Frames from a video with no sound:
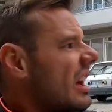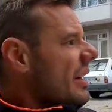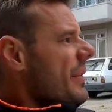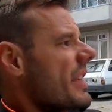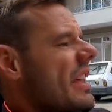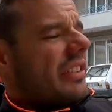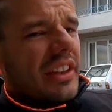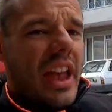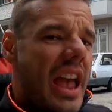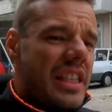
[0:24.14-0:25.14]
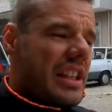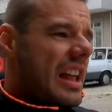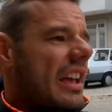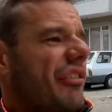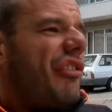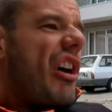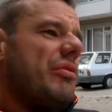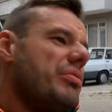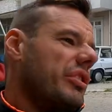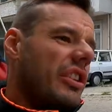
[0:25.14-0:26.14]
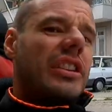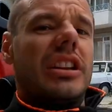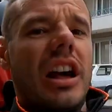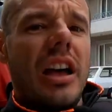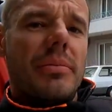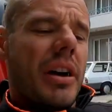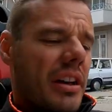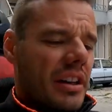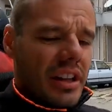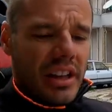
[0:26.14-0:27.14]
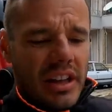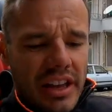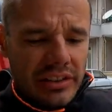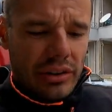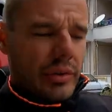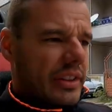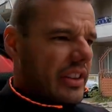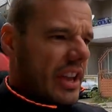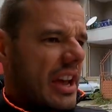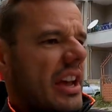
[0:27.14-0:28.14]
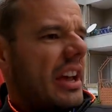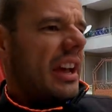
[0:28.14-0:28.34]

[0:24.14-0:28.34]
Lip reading: I mean, it's any like 5% climb is already,